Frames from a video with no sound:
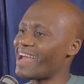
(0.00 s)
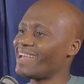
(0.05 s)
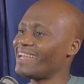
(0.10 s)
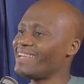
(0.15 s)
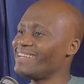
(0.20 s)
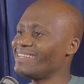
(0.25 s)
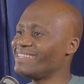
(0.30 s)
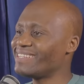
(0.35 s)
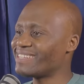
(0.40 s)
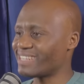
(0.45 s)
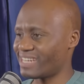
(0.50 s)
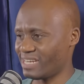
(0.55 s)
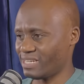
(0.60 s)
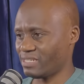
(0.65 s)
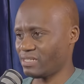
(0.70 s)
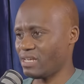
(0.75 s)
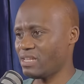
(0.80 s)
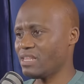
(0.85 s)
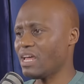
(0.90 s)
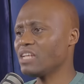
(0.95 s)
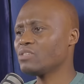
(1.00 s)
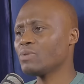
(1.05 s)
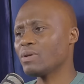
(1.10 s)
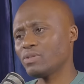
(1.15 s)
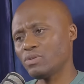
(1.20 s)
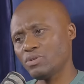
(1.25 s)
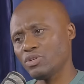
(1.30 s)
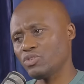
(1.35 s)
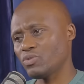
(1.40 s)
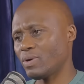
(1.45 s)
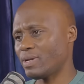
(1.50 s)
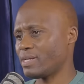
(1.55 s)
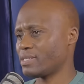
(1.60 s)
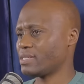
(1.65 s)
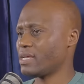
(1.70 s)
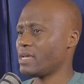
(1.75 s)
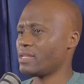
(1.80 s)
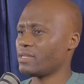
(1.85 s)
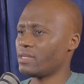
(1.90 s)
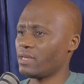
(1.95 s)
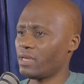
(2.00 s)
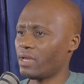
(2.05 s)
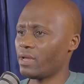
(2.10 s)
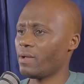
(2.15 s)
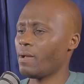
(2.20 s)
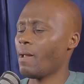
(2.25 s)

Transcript: interest and that's what you need to understand here